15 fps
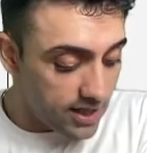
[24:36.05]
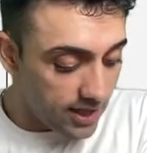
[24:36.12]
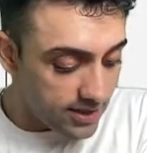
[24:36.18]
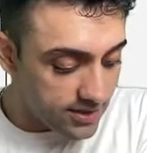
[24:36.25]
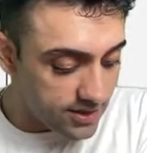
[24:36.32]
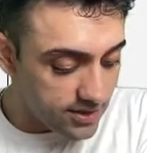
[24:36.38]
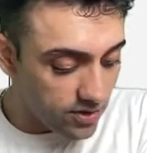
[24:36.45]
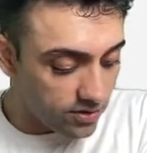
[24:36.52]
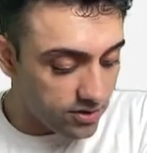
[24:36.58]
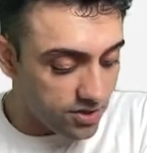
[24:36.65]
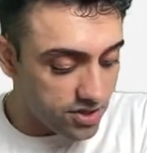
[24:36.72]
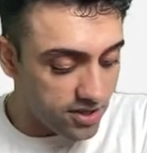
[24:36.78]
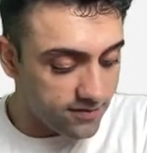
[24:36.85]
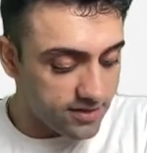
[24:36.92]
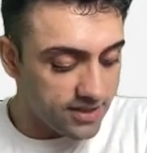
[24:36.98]
Hanji, Dr.
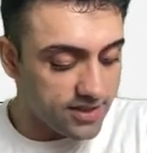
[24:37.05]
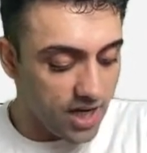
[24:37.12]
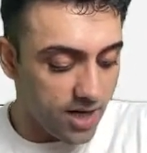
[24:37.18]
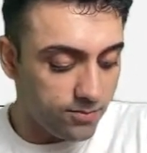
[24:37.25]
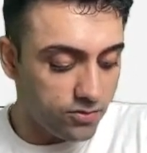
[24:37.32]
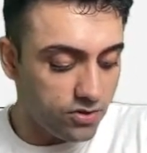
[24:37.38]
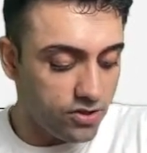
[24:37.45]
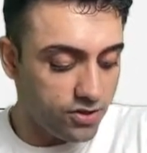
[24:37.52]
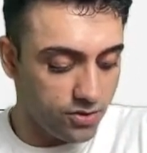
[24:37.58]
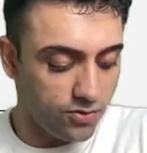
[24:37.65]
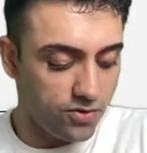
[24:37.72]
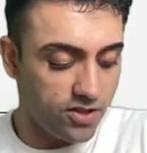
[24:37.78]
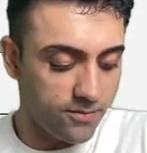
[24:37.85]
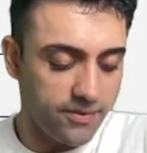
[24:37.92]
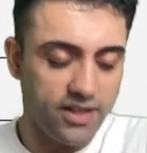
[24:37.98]
Shiv says Amul
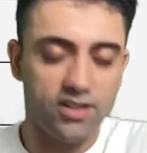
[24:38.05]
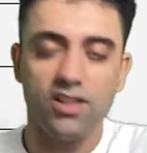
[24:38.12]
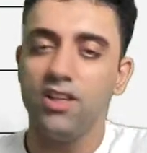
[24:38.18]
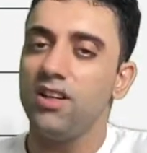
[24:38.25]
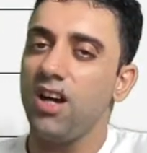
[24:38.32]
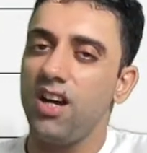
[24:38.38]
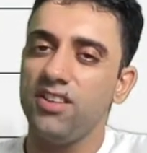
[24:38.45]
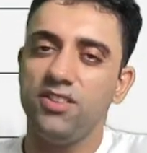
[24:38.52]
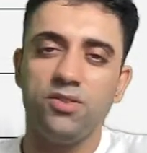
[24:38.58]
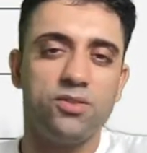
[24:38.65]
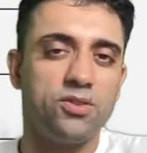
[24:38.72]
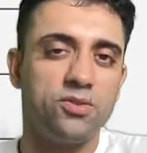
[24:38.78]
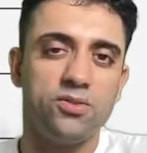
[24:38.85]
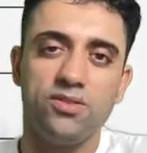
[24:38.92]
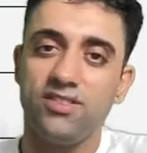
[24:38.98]
toned milk. Are you
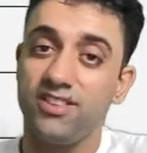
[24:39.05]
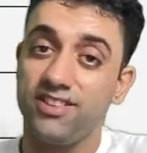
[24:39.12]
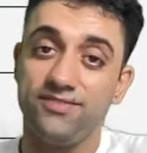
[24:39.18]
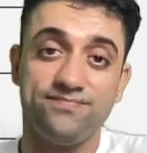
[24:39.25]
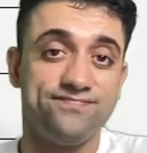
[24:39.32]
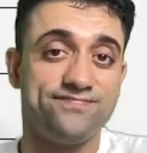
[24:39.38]
toned?